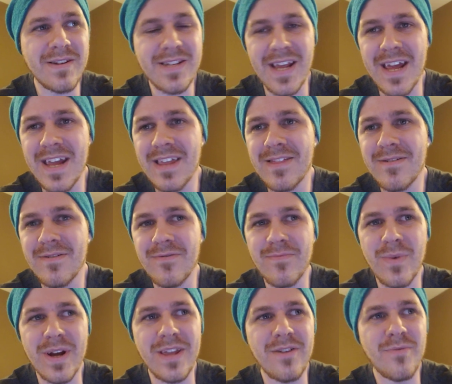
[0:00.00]
Take the
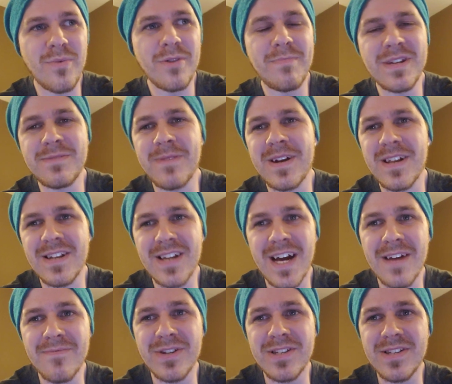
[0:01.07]
what you would be spending
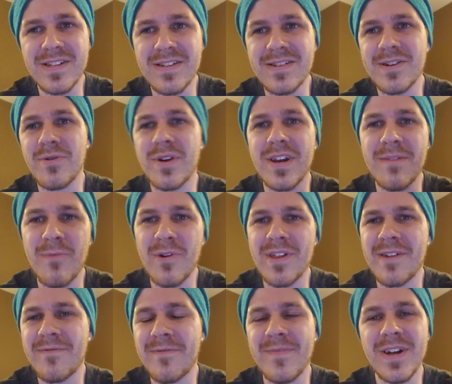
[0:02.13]
time just soaking in more of
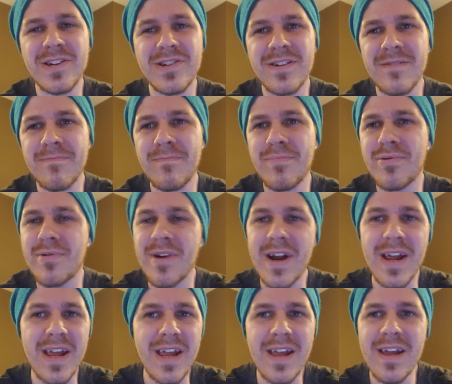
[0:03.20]
that information,
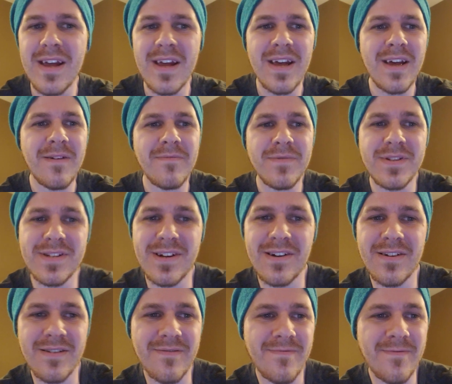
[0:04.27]
pray,
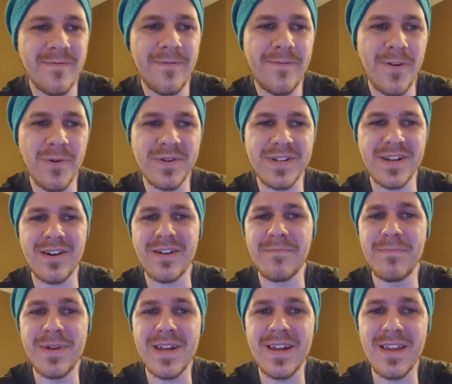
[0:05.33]
start focusing
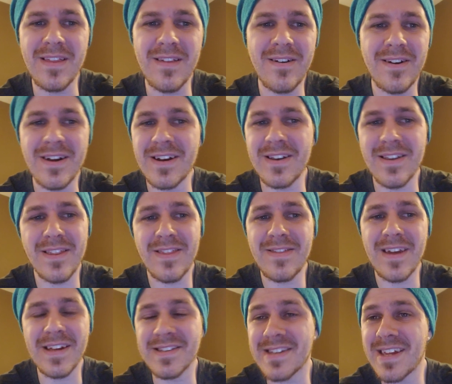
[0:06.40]
on being on
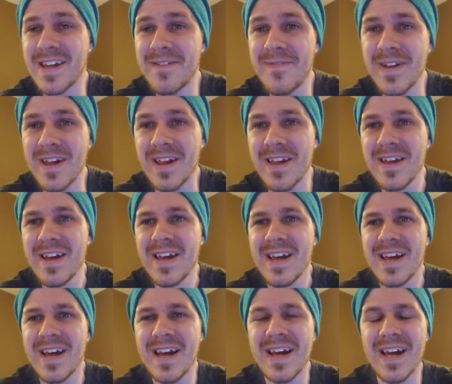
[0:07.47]
Thanksgiving.
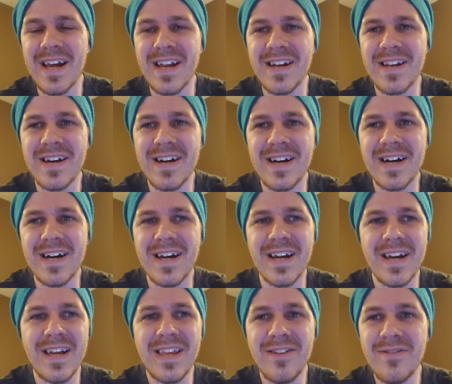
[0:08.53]
And,
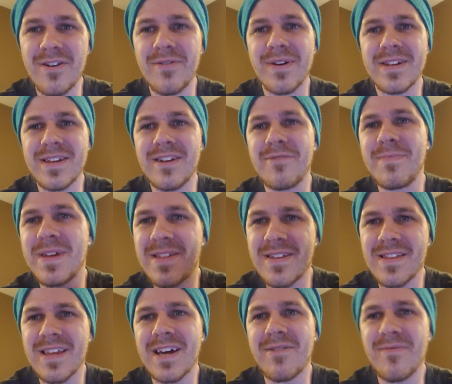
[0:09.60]
uh, you know, it, will be a
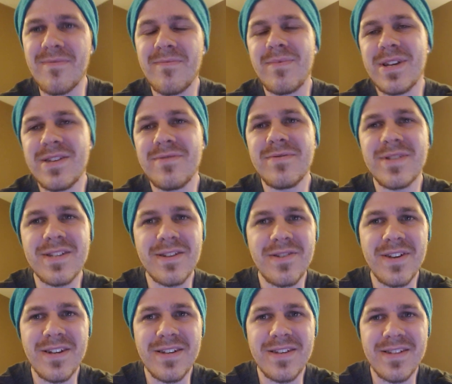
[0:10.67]
thing that we do
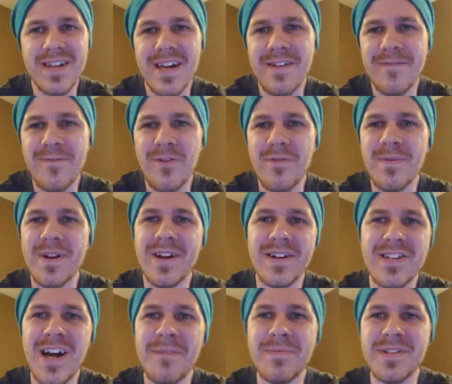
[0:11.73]
still need to stay informed and
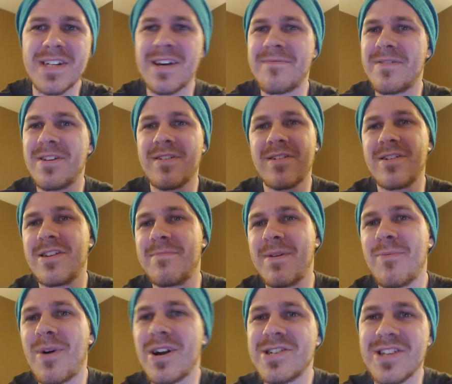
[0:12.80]
on top of stuff. And you're going to
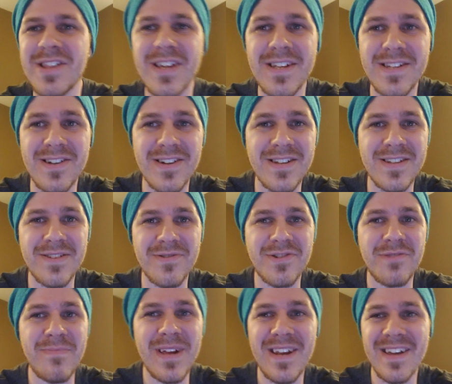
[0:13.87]
be watching this on
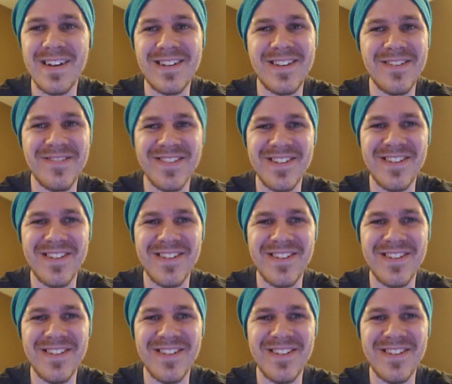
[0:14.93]
social media too.